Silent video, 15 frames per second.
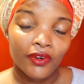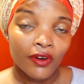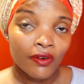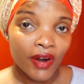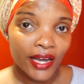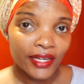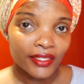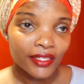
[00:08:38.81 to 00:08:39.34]

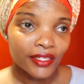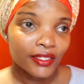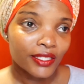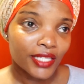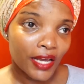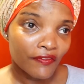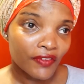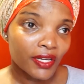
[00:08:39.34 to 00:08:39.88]
Alright,
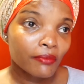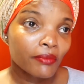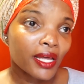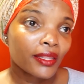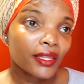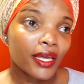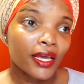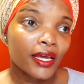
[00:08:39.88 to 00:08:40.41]
served him
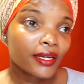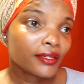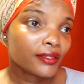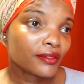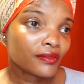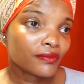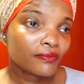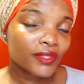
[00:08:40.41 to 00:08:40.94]
and
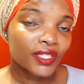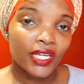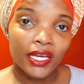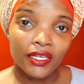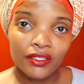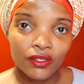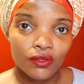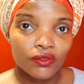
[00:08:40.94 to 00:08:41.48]
then she
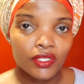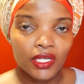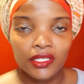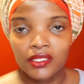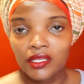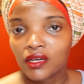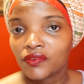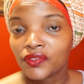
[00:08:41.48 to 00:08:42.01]
excused
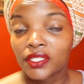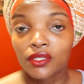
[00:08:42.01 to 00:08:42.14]
herself.